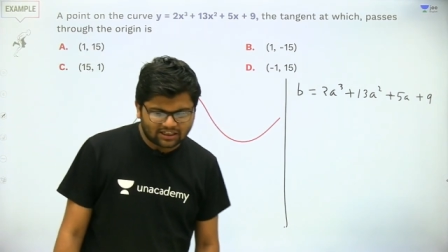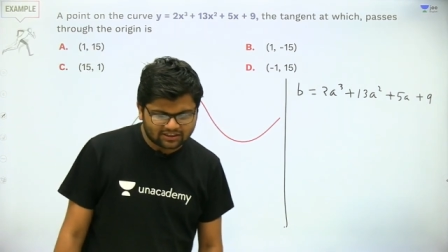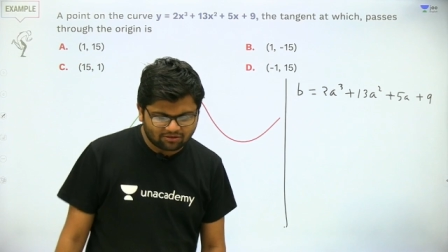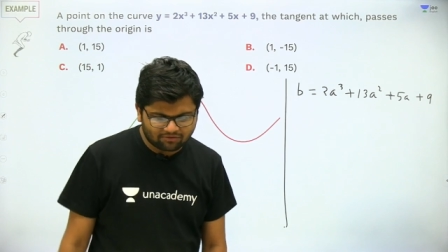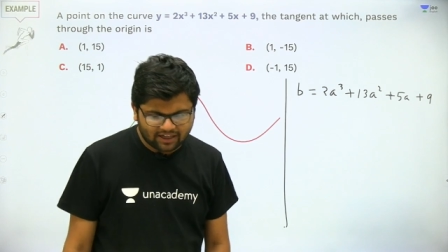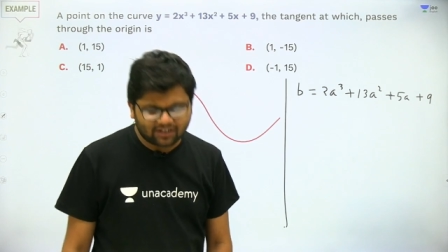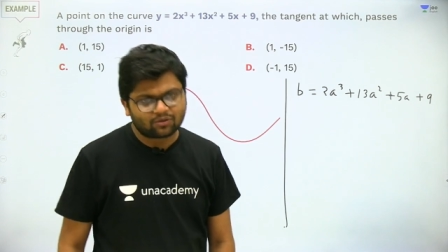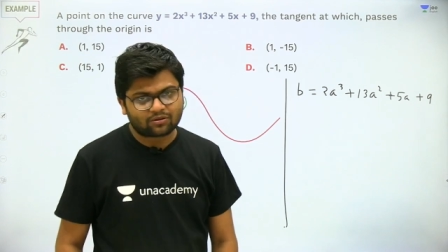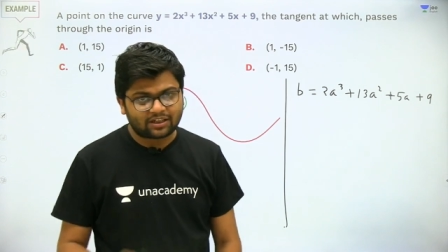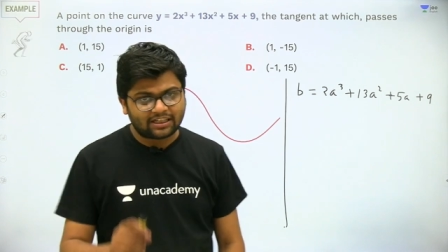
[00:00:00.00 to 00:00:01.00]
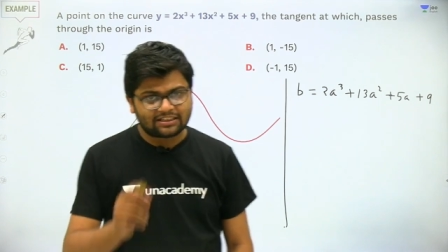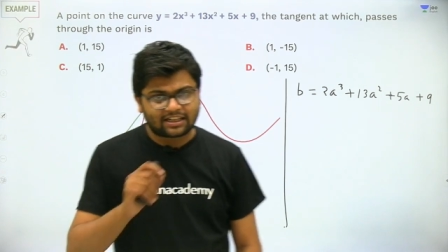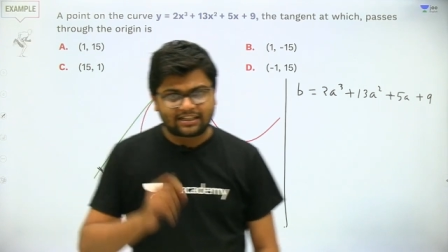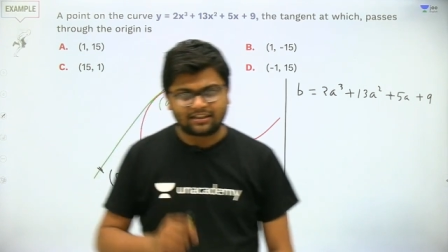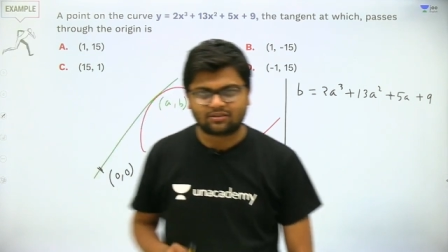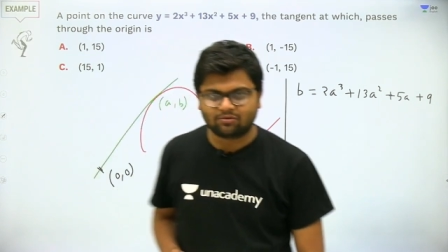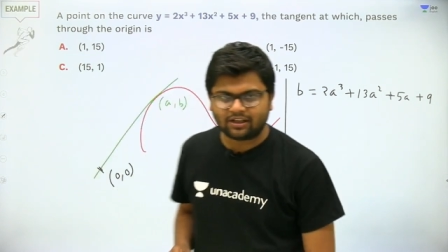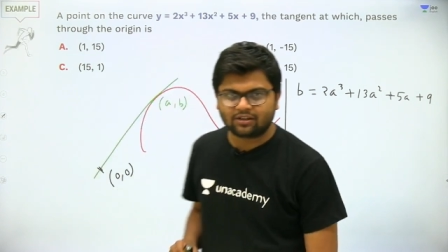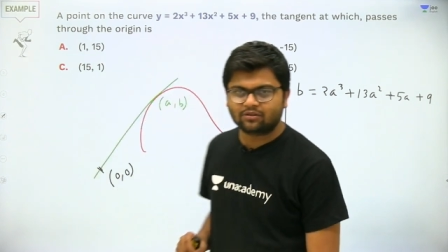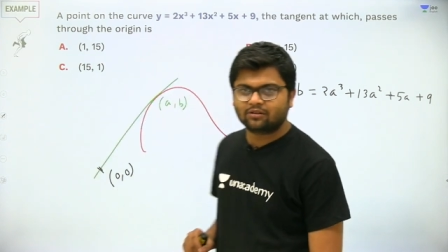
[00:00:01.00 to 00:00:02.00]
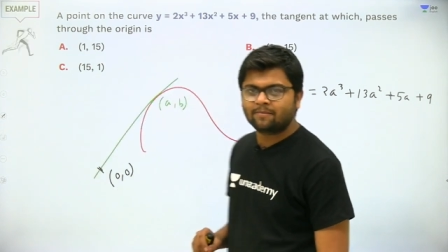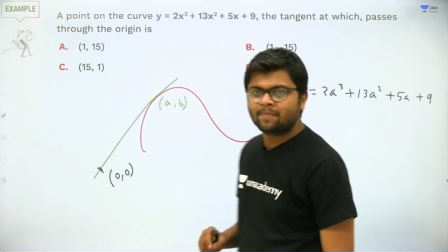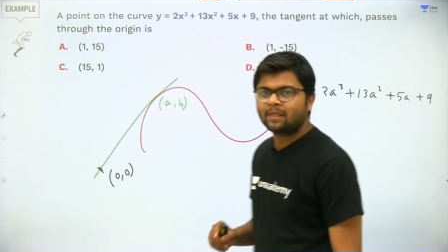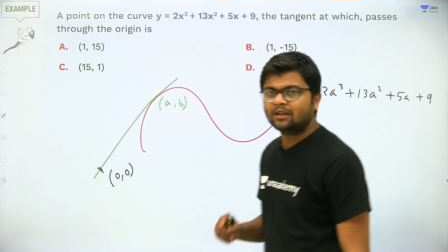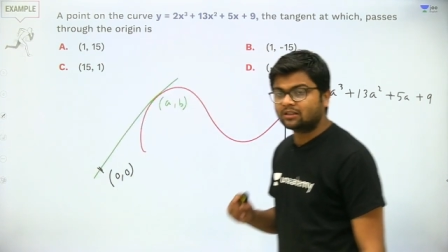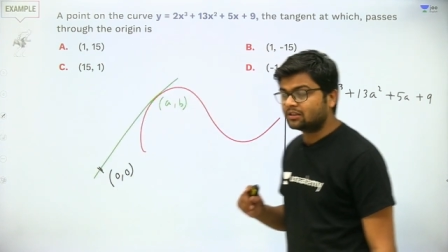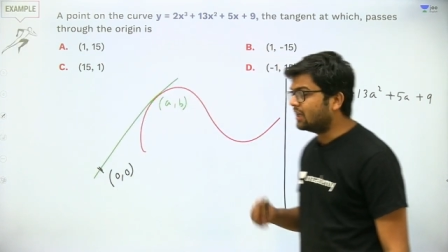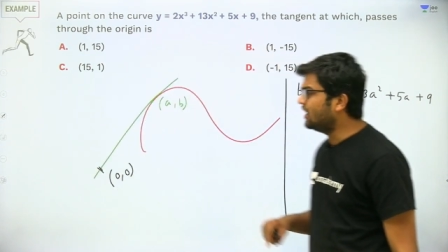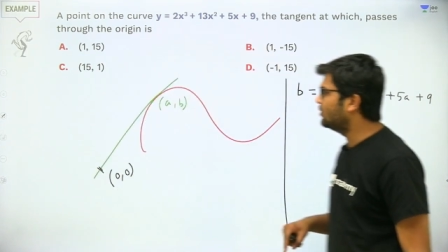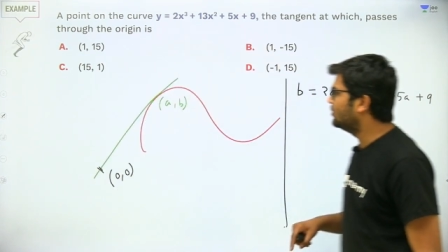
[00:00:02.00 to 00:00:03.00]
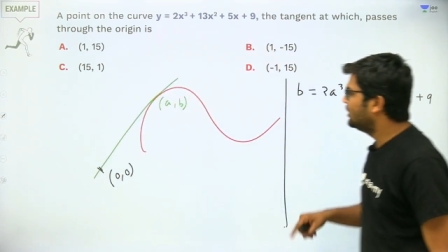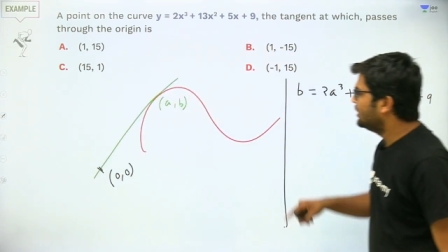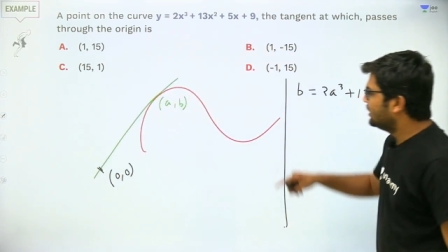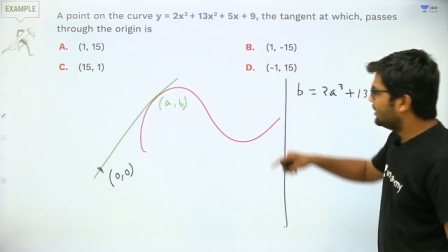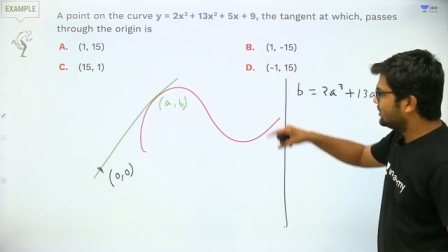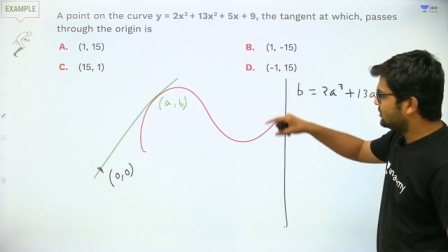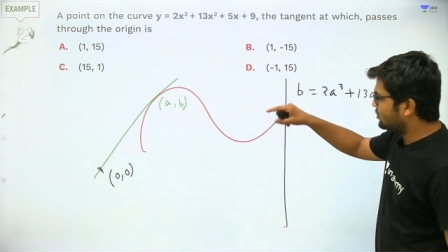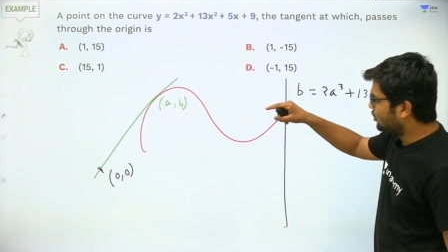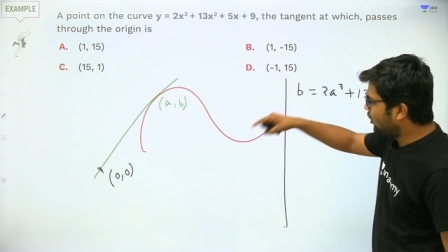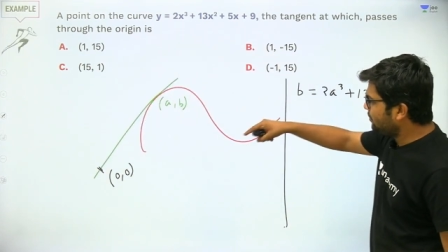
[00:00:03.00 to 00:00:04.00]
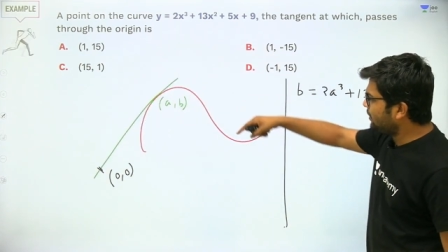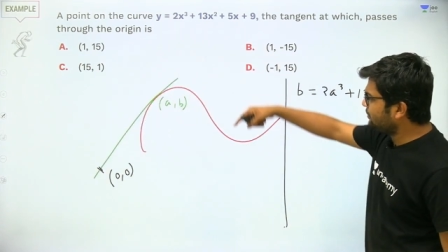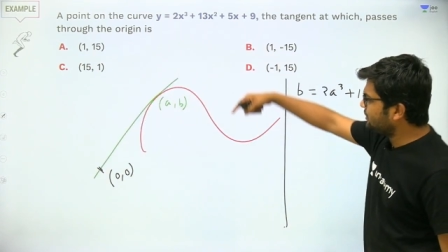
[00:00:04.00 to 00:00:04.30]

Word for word: Sanatan, very good. D is the right answer, very good. Now, slope